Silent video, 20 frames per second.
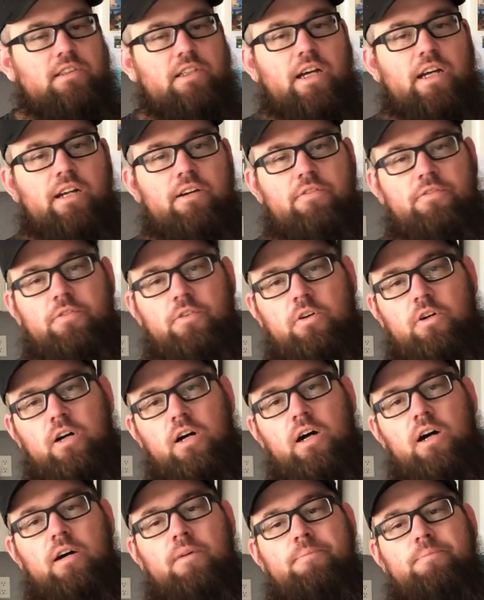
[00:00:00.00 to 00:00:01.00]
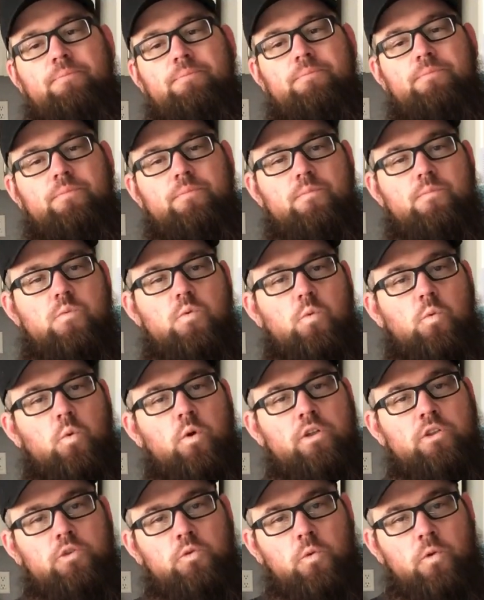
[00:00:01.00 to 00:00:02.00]
set up for a
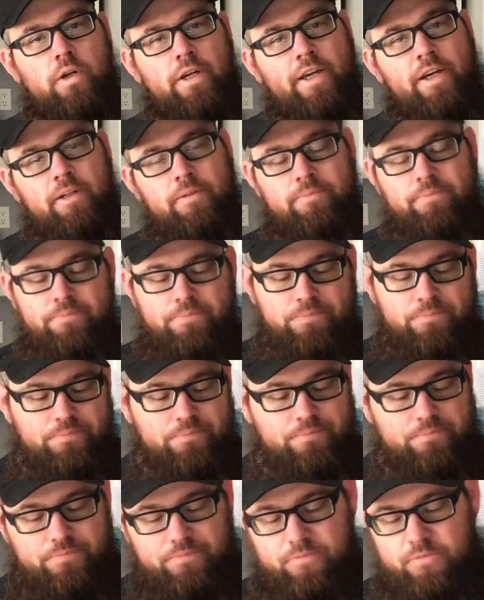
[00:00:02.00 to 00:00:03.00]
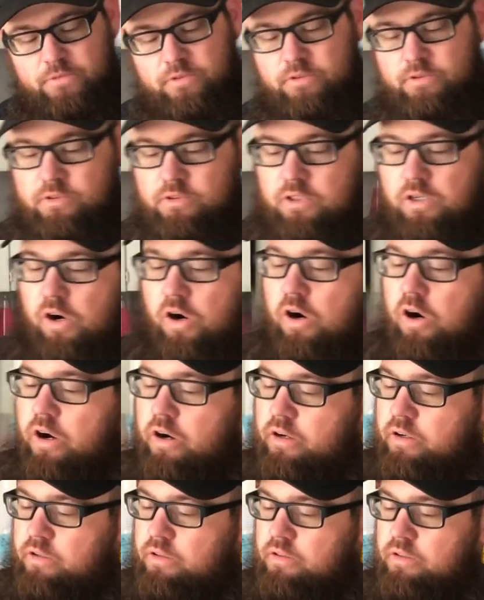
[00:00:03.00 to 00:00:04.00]
120
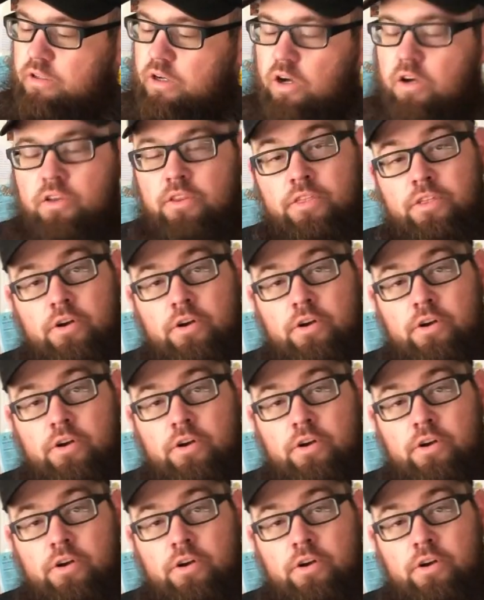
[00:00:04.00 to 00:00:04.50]
car on